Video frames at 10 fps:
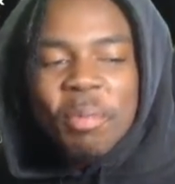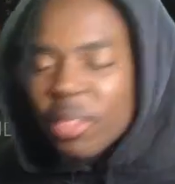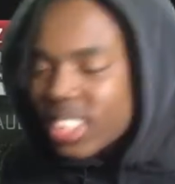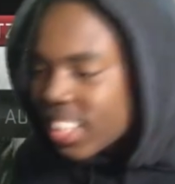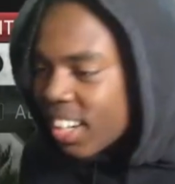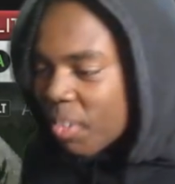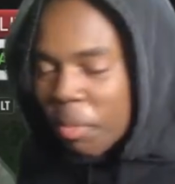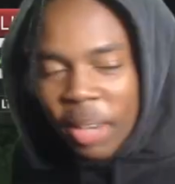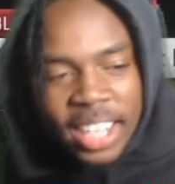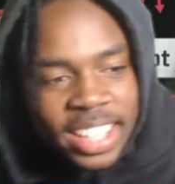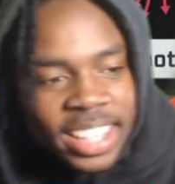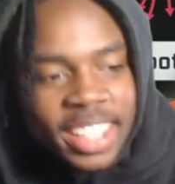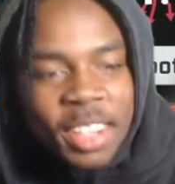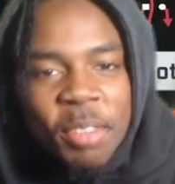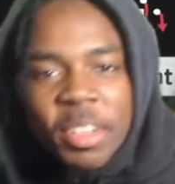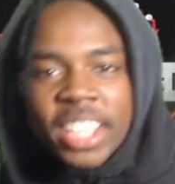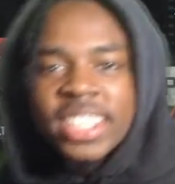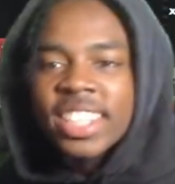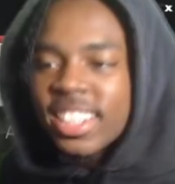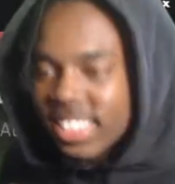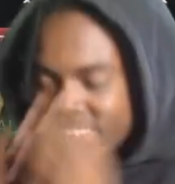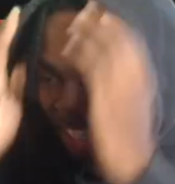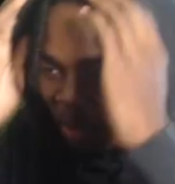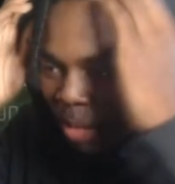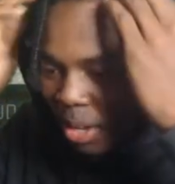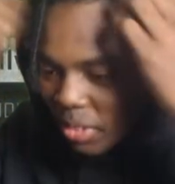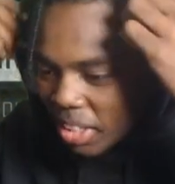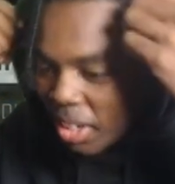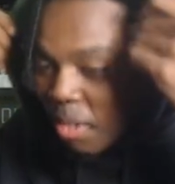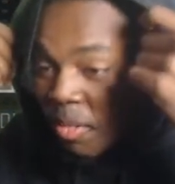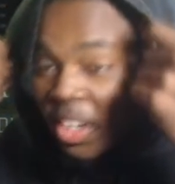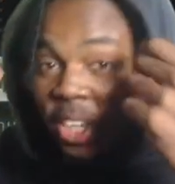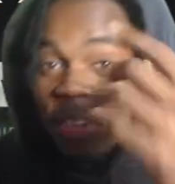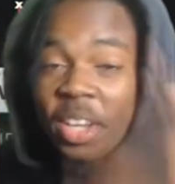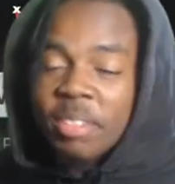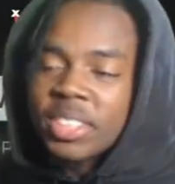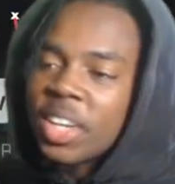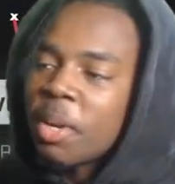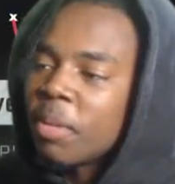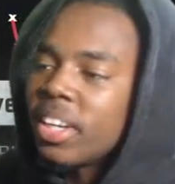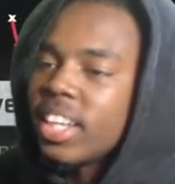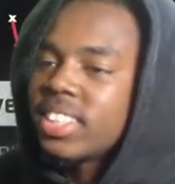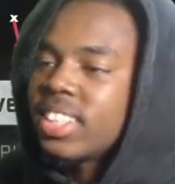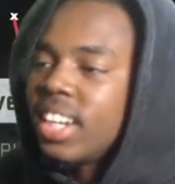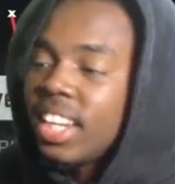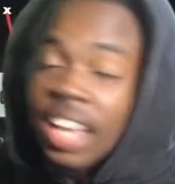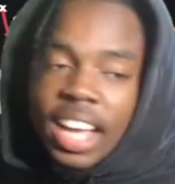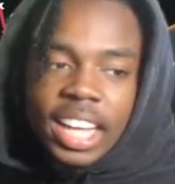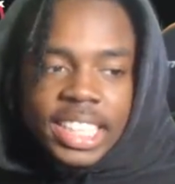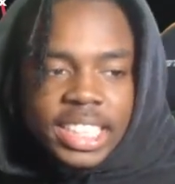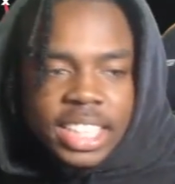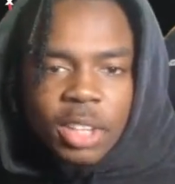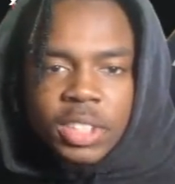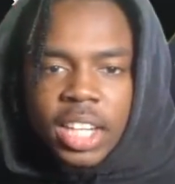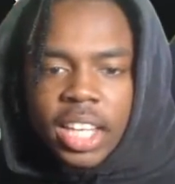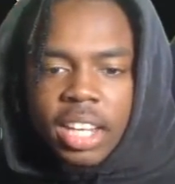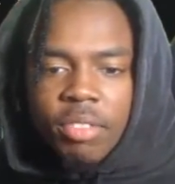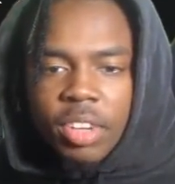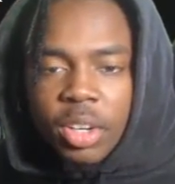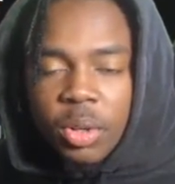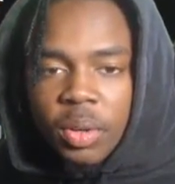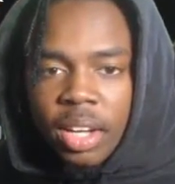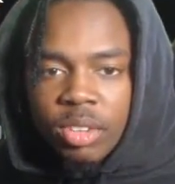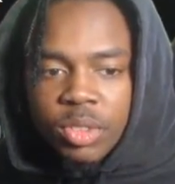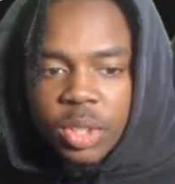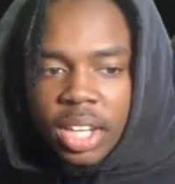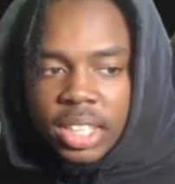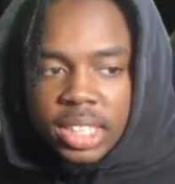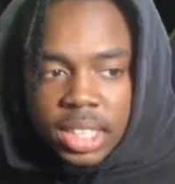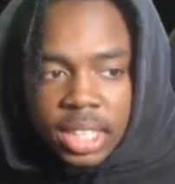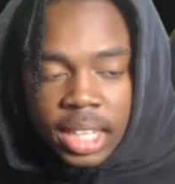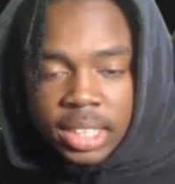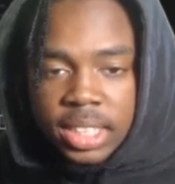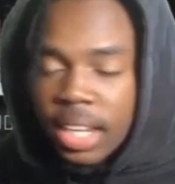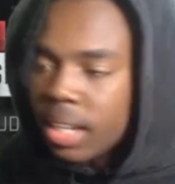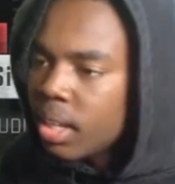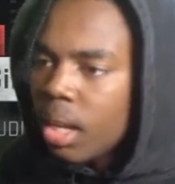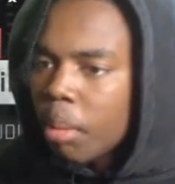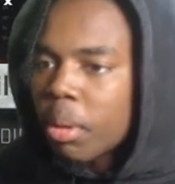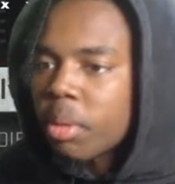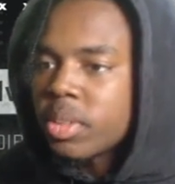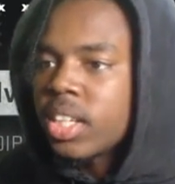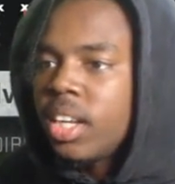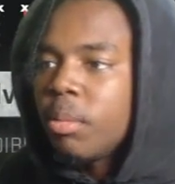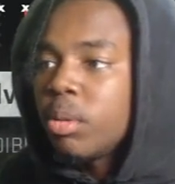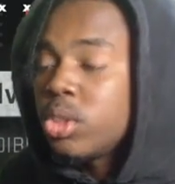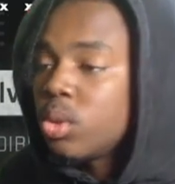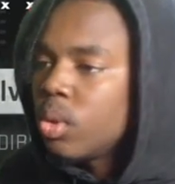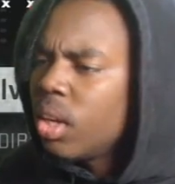What's good, everybody? Aphectz here. Today I'm back with another video. Now, I'm sorry about yesterday. I did say I was going to get a video out for you guys last night, but I was unable to.